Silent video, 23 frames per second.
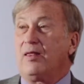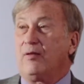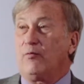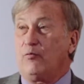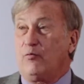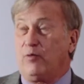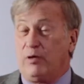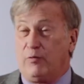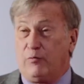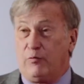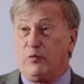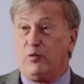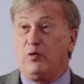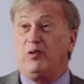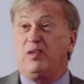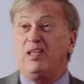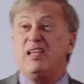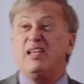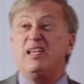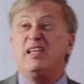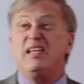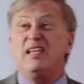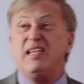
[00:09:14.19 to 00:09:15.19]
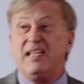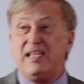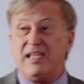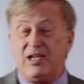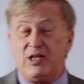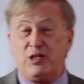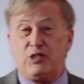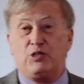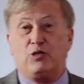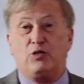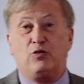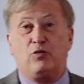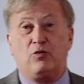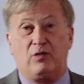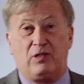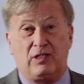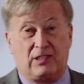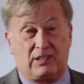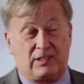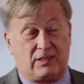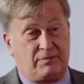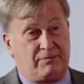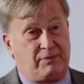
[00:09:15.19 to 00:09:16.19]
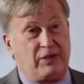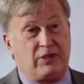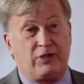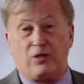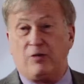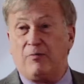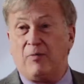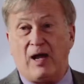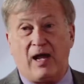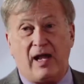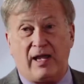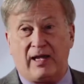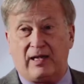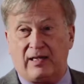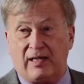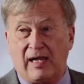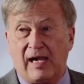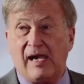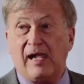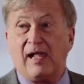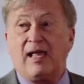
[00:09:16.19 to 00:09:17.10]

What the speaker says: we really need you to speak your mind.